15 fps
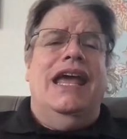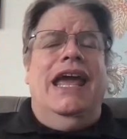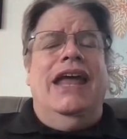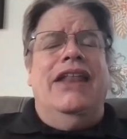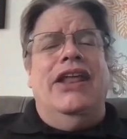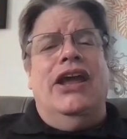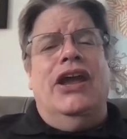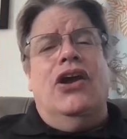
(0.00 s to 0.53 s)

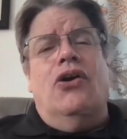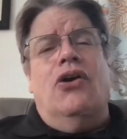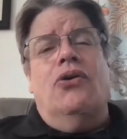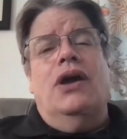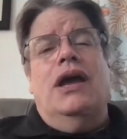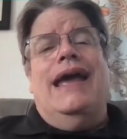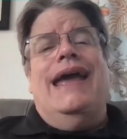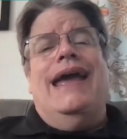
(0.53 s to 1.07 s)
And they
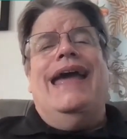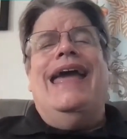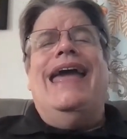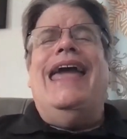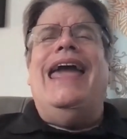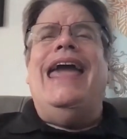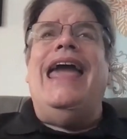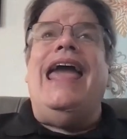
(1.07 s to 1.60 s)
go,
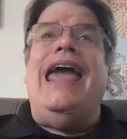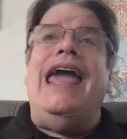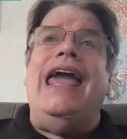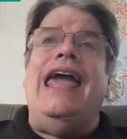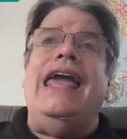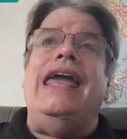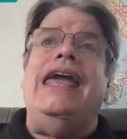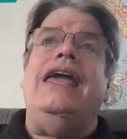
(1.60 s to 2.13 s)

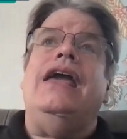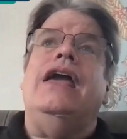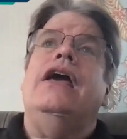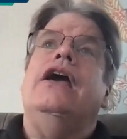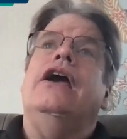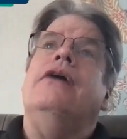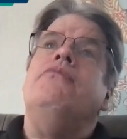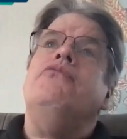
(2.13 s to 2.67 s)
hey,
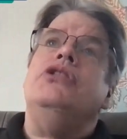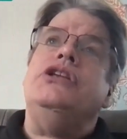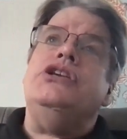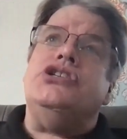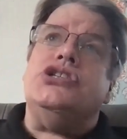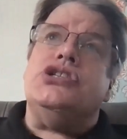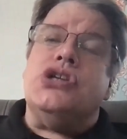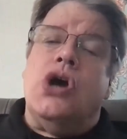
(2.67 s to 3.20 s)
I'm really
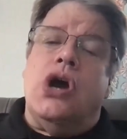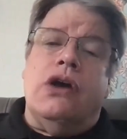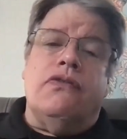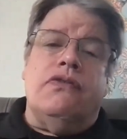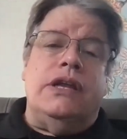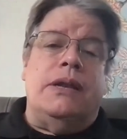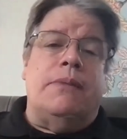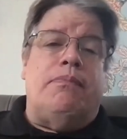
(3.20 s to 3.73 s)

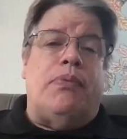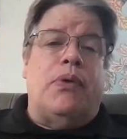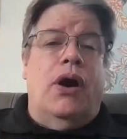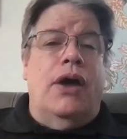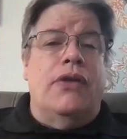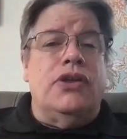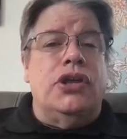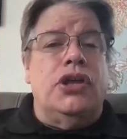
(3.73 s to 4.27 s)
sorry to
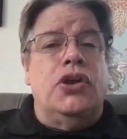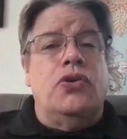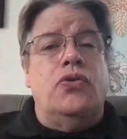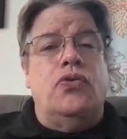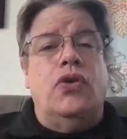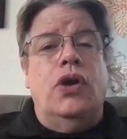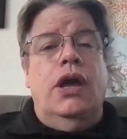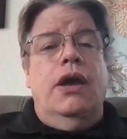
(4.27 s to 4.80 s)
bother
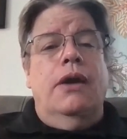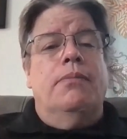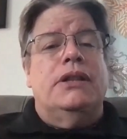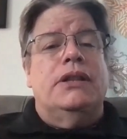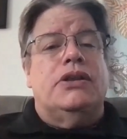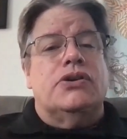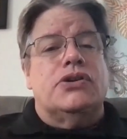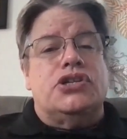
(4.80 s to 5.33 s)
you,
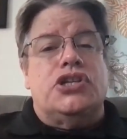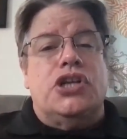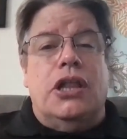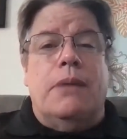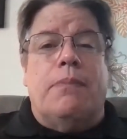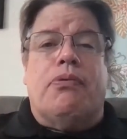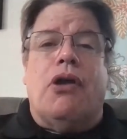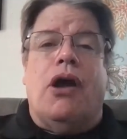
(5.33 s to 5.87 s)
but there's
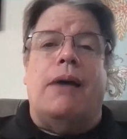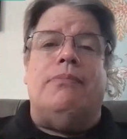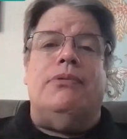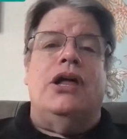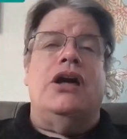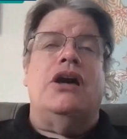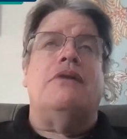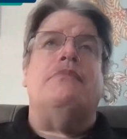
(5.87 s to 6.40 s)
still a
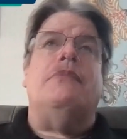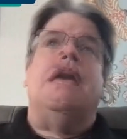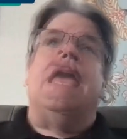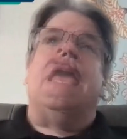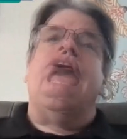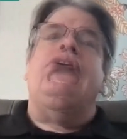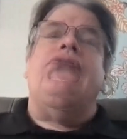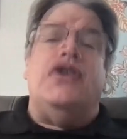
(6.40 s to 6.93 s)
problem.
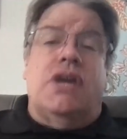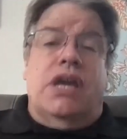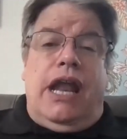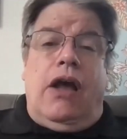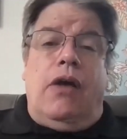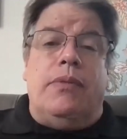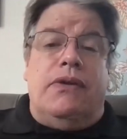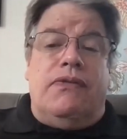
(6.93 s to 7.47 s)
See if you can
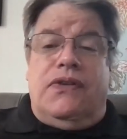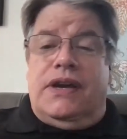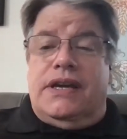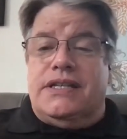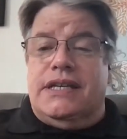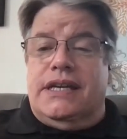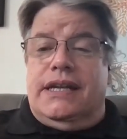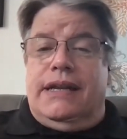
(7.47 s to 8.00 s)
help me
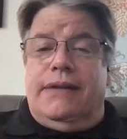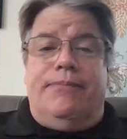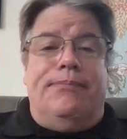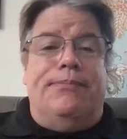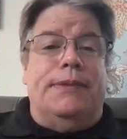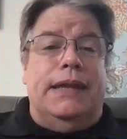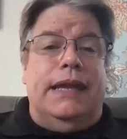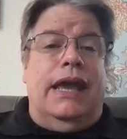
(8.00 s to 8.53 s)
fix it.
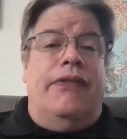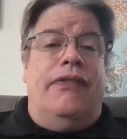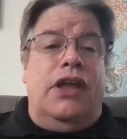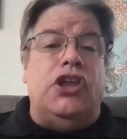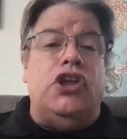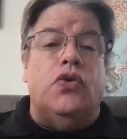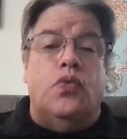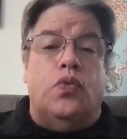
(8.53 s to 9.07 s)
And
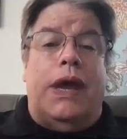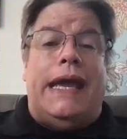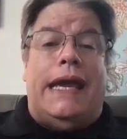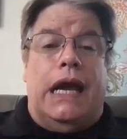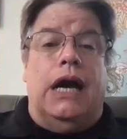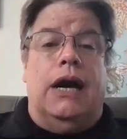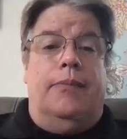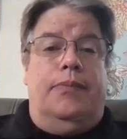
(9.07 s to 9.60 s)
then you
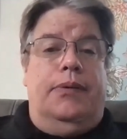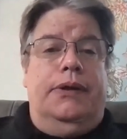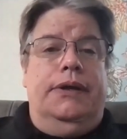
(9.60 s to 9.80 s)
wake up